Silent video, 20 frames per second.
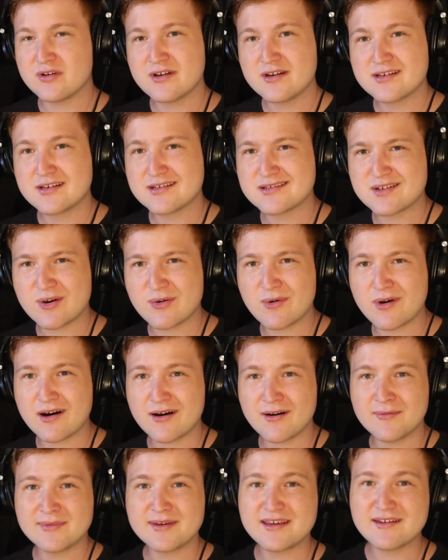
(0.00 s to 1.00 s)

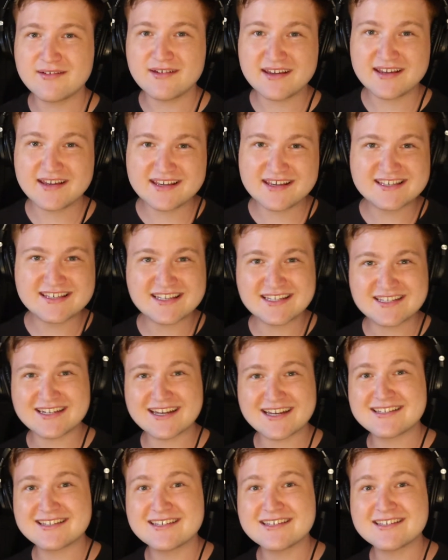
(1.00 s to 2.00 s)
So he
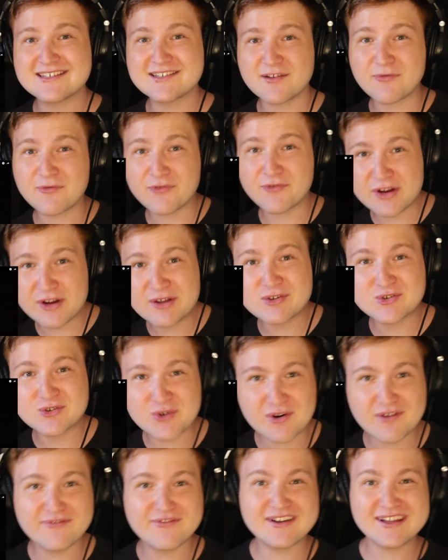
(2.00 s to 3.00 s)
suggested some real
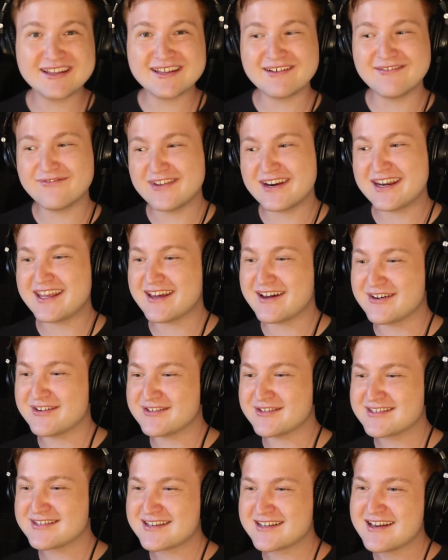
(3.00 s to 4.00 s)
drill
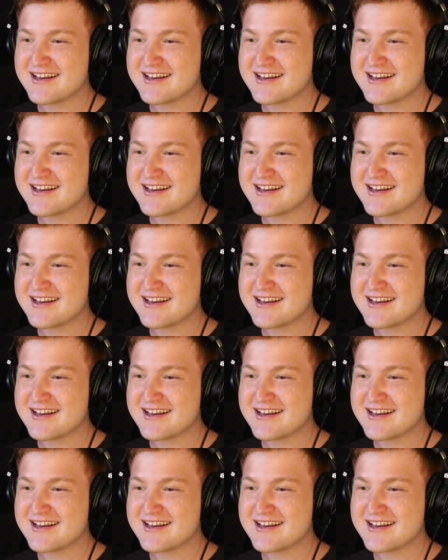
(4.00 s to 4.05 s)
videos.